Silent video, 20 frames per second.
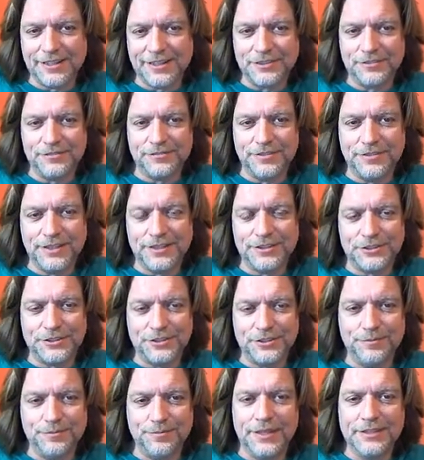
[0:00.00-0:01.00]
These vents
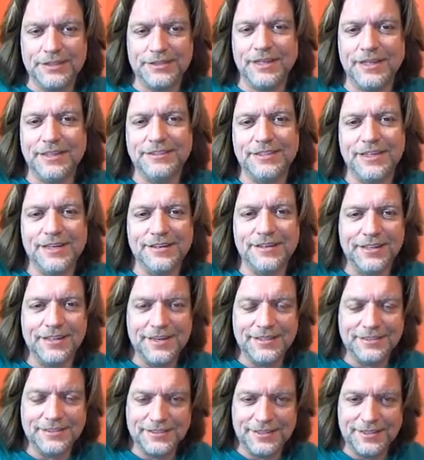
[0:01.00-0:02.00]
are Mustang
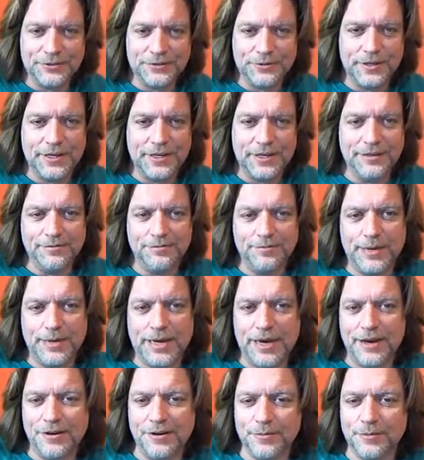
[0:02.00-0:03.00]
taillights. That's what I
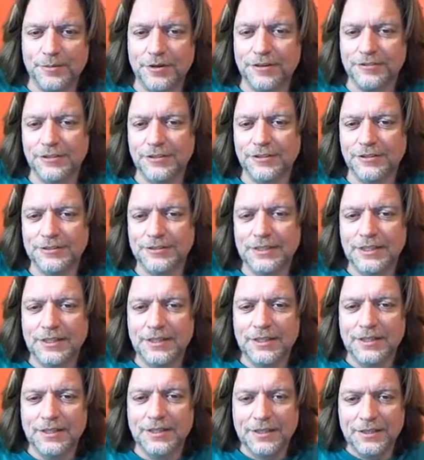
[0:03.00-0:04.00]
patterned them off of.
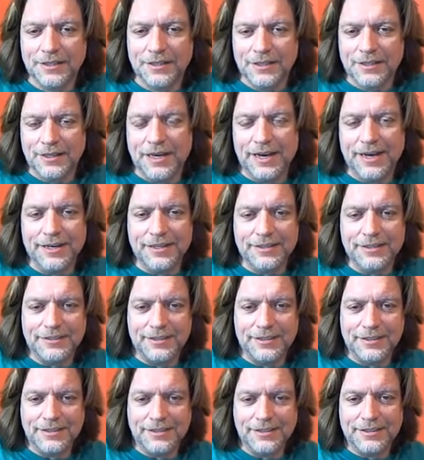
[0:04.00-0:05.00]
I had a
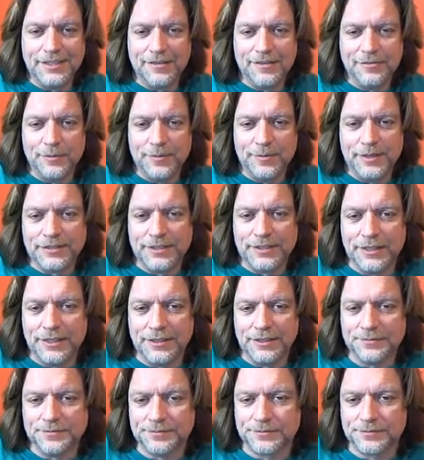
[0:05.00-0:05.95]
67 Mustang.